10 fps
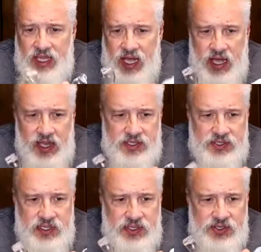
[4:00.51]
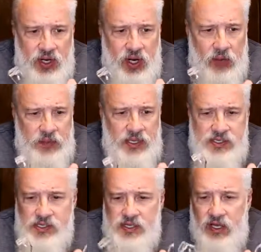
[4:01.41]
guys. These are
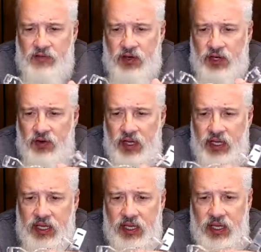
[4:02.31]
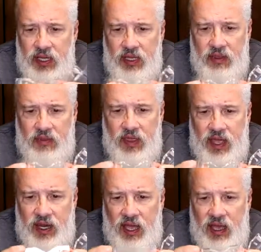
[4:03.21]
pieces of acrylic
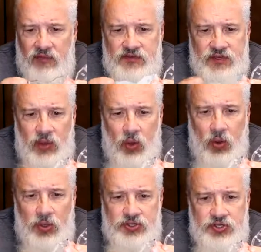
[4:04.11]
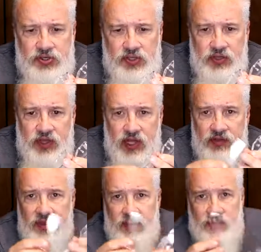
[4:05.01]
that have some holes drilled
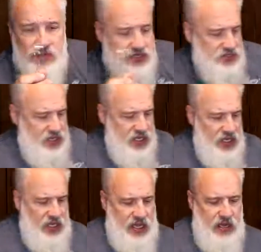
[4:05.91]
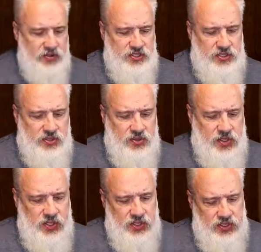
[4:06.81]
in them that allows
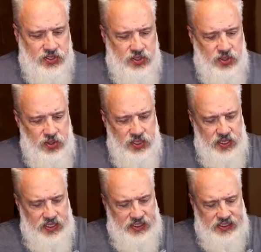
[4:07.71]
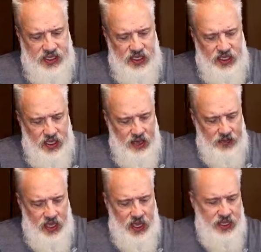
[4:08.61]
you to set
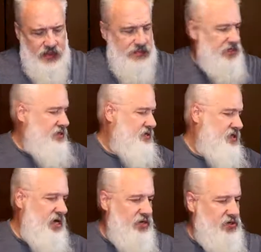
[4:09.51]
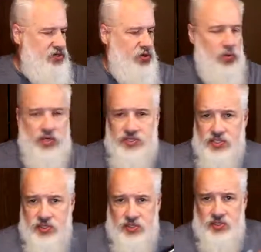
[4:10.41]
up items. Let's say that you're
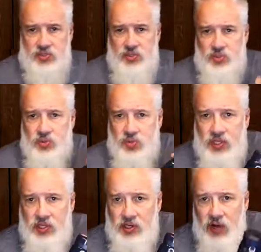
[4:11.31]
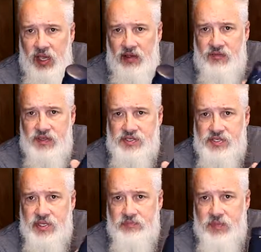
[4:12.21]
wanting to engrave
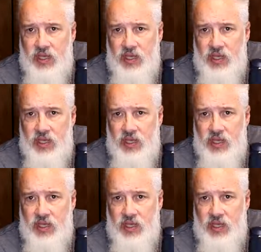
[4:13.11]
this